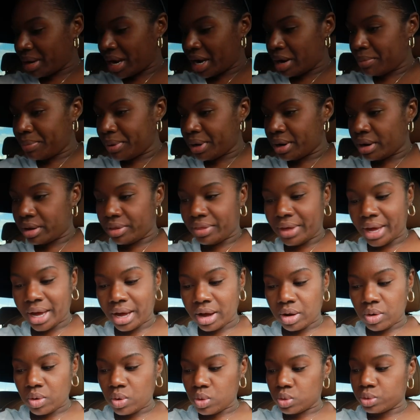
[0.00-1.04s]
them got a pair of
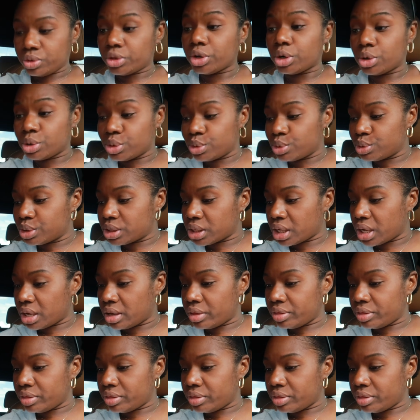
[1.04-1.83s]
that, those,